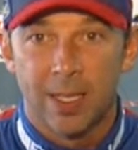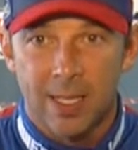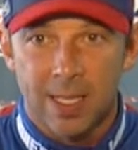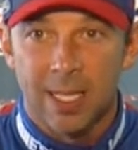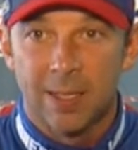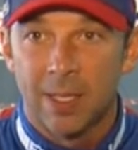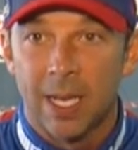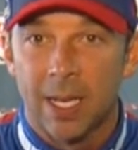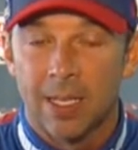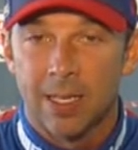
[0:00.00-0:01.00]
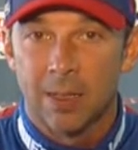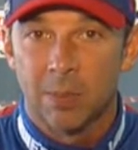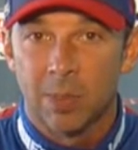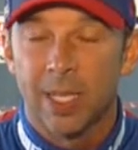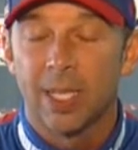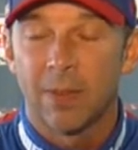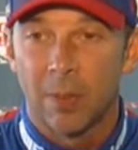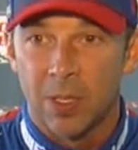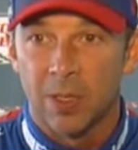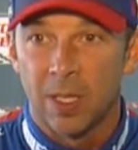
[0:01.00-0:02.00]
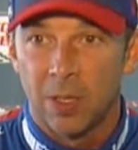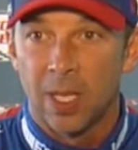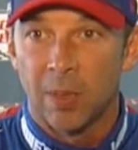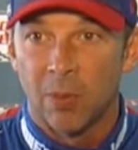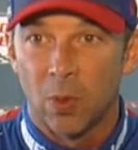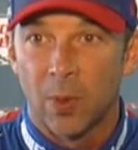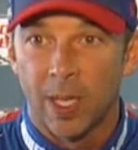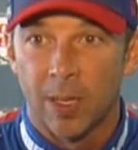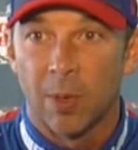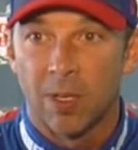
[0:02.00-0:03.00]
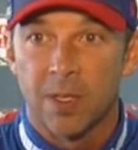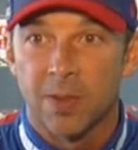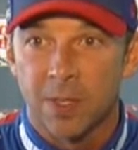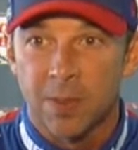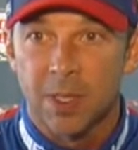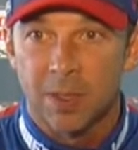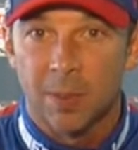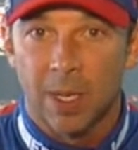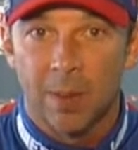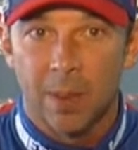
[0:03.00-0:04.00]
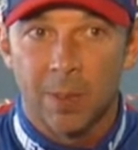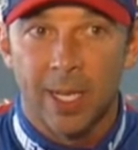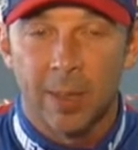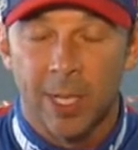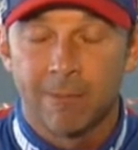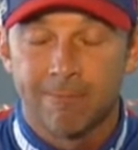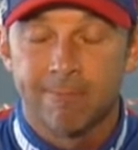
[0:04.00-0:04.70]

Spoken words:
And it's going to give the guys plenty of opportunity to do that before we head to Martinsville. So I'm glad about it.